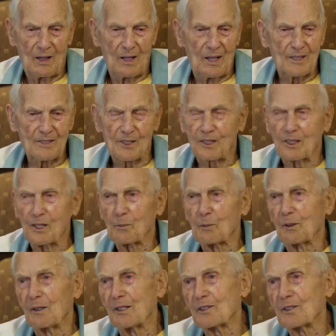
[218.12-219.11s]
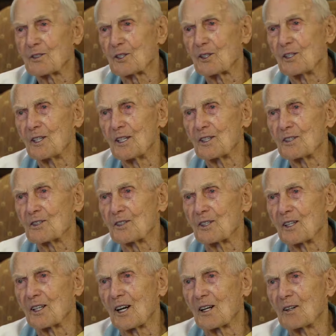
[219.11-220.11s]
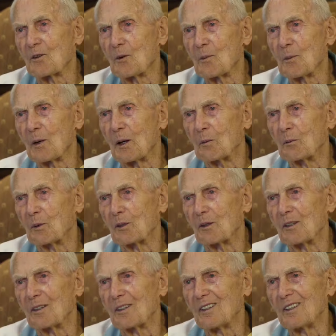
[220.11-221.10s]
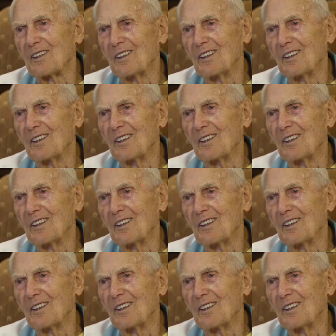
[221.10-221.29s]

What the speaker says: That's a couple of incidents that I remember.